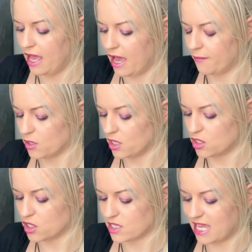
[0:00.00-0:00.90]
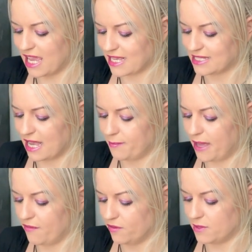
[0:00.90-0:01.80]
I'm going to just take a step
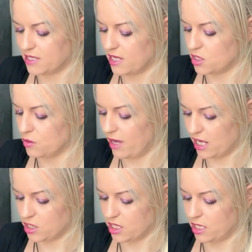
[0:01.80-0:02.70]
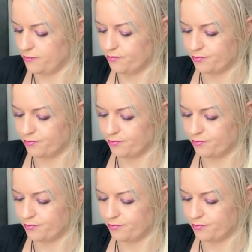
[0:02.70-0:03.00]
back from the situation.